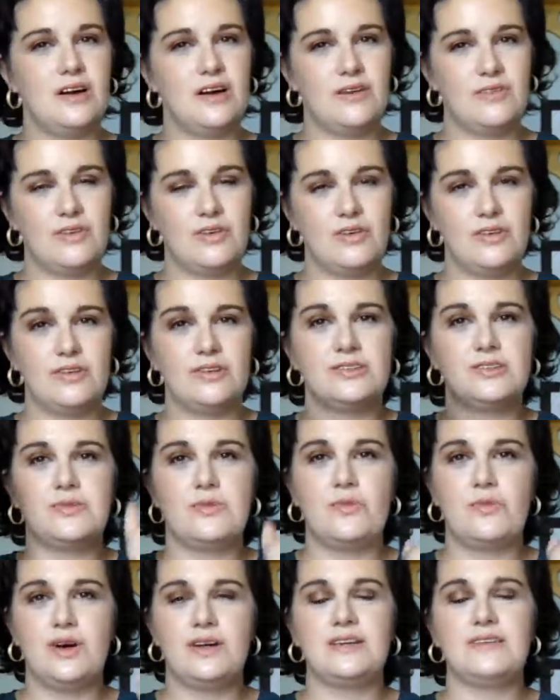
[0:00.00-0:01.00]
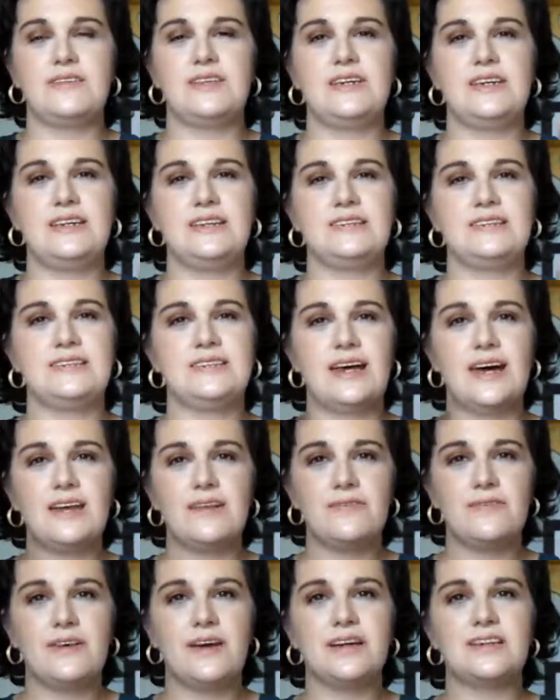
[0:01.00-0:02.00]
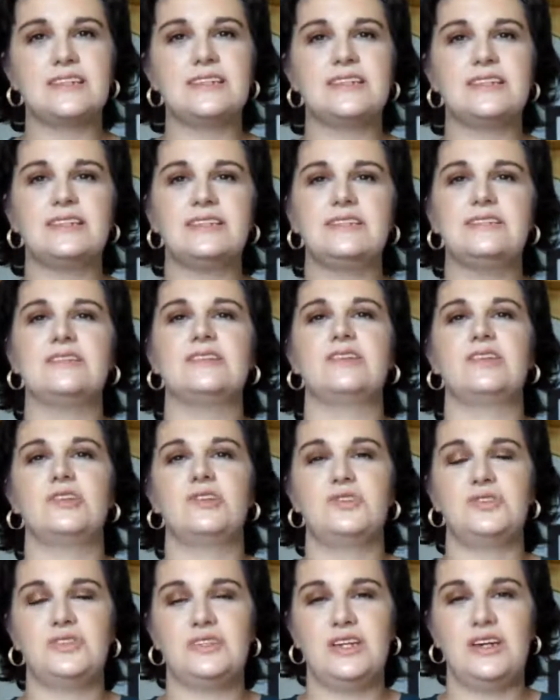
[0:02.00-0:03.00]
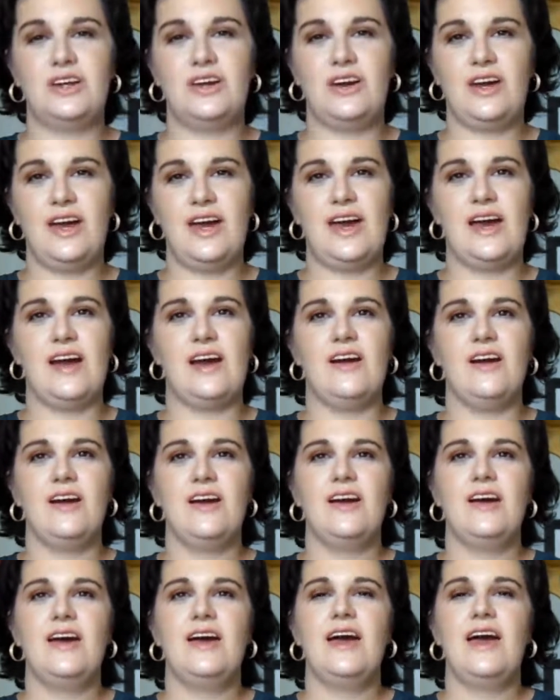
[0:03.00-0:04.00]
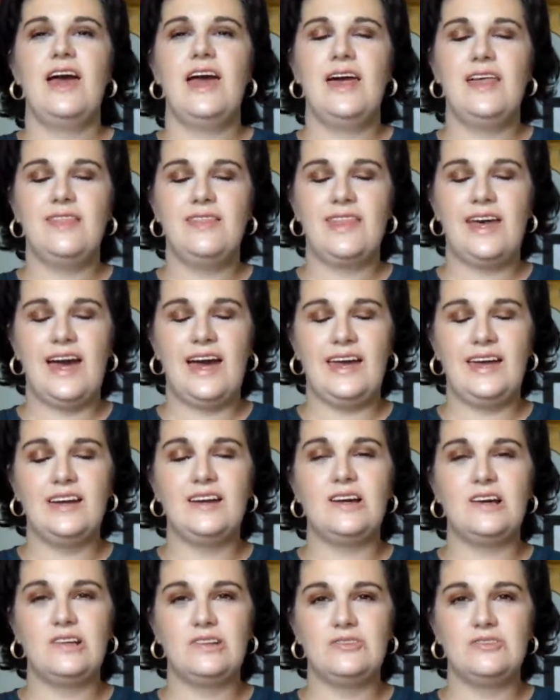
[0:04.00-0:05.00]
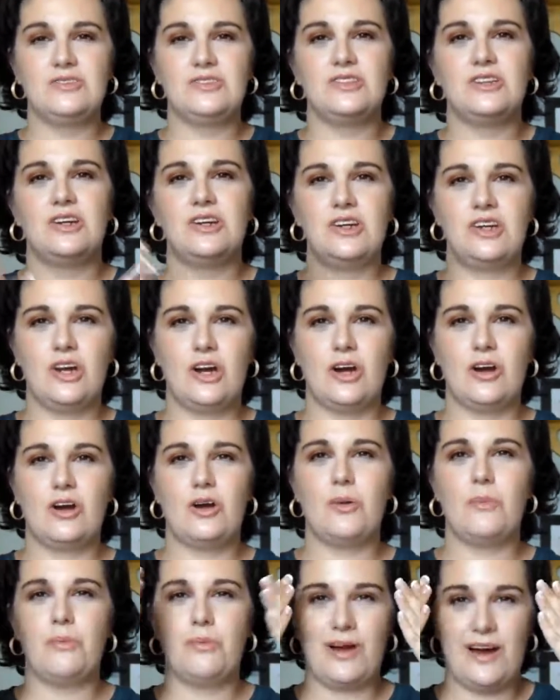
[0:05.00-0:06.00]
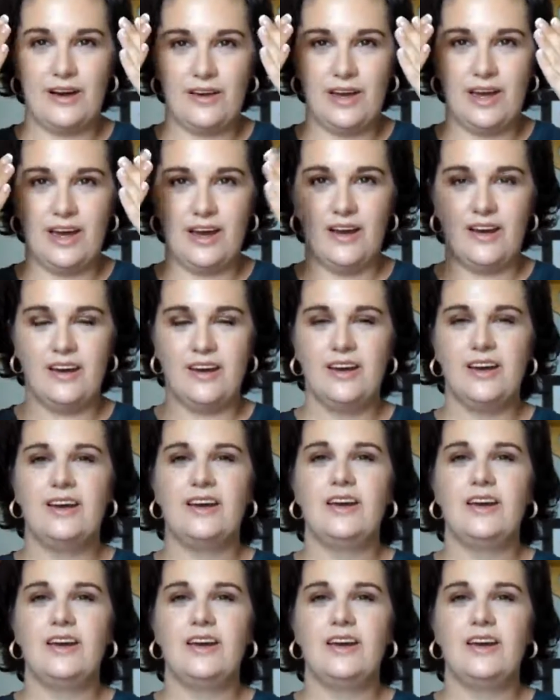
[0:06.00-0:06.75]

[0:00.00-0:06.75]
of course, one of the side effects is losing your hair, and that includes your brow hair.